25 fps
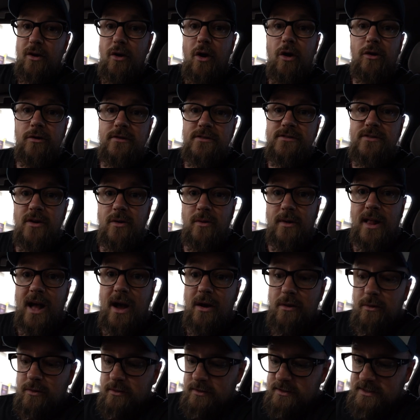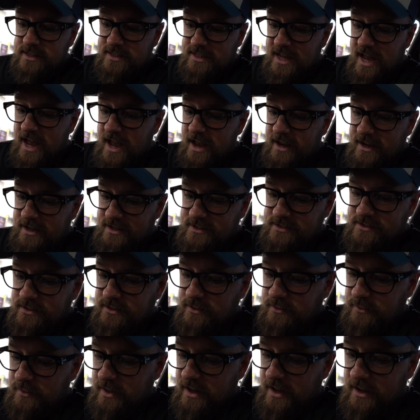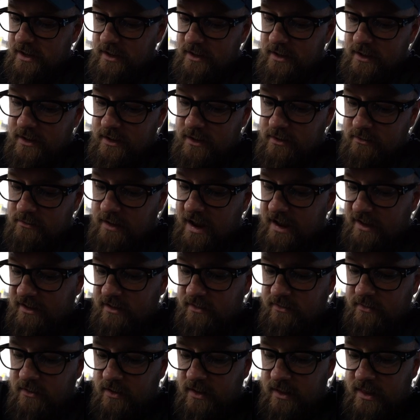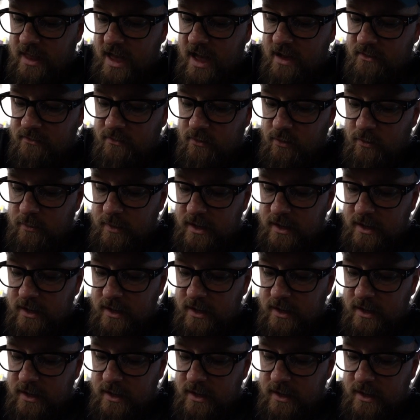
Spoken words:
a console out today to rectify that for